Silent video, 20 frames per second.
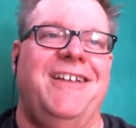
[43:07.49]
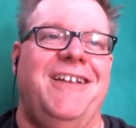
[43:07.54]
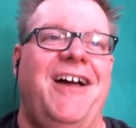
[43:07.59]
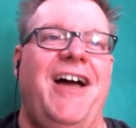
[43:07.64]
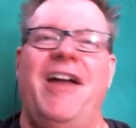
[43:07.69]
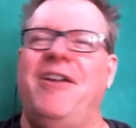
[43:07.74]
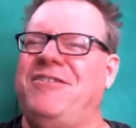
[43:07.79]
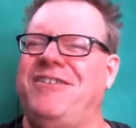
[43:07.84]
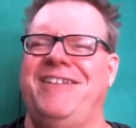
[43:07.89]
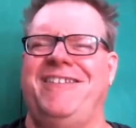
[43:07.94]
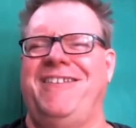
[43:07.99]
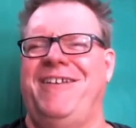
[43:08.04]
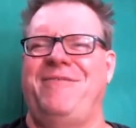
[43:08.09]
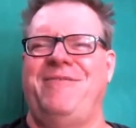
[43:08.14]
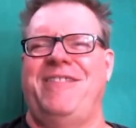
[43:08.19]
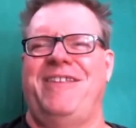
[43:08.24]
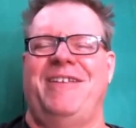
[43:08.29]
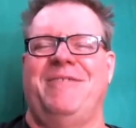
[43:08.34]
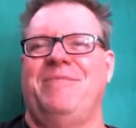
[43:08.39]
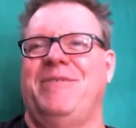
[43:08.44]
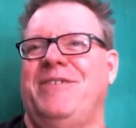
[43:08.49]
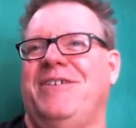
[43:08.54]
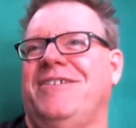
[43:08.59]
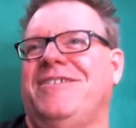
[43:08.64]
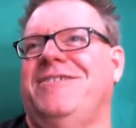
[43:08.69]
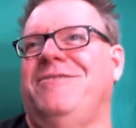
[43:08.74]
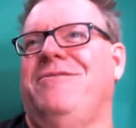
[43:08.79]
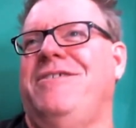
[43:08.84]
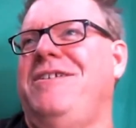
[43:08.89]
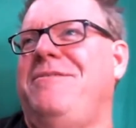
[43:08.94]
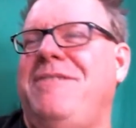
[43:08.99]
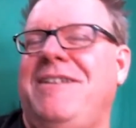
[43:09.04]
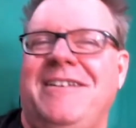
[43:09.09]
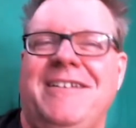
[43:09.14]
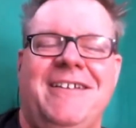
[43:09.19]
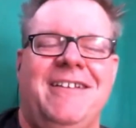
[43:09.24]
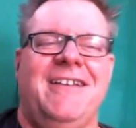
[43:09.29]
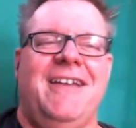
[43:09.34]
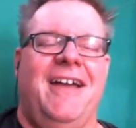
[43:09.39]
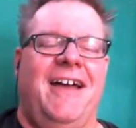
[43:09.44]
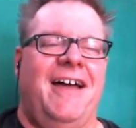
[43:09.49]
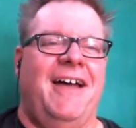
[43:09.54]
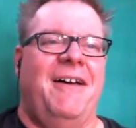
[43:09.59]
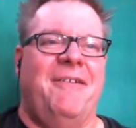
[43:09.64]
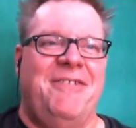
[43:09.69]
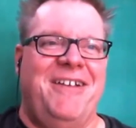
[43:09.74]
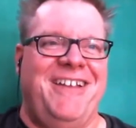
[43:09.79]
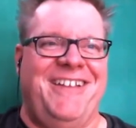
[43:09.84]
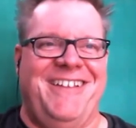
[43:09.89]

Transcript: I test everything in production. What do you mean? Um,